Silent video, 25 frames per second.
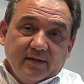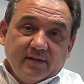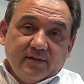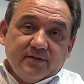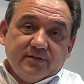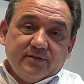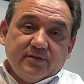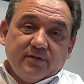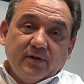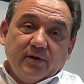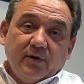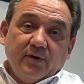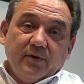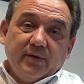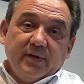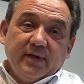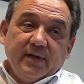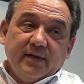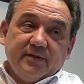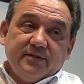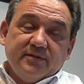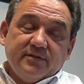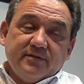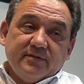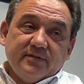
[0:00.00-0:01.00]
So
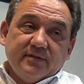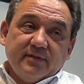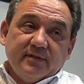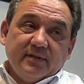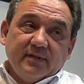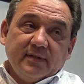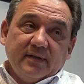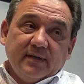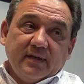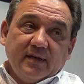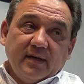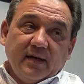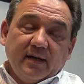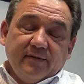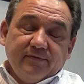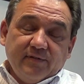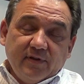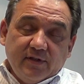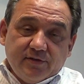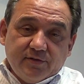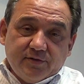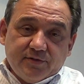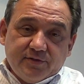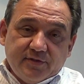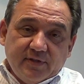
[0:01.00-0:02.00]
it's kind of
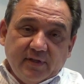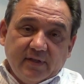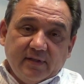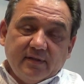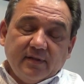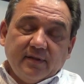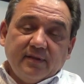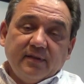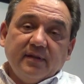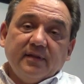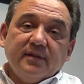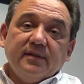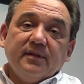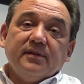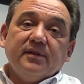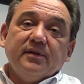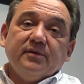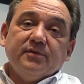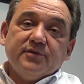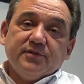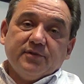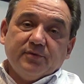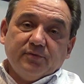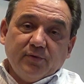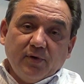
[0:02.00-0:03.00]
interesting to think that there
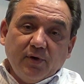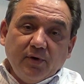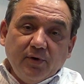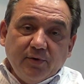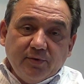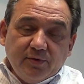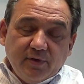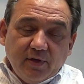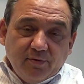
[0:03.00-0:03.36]
was a road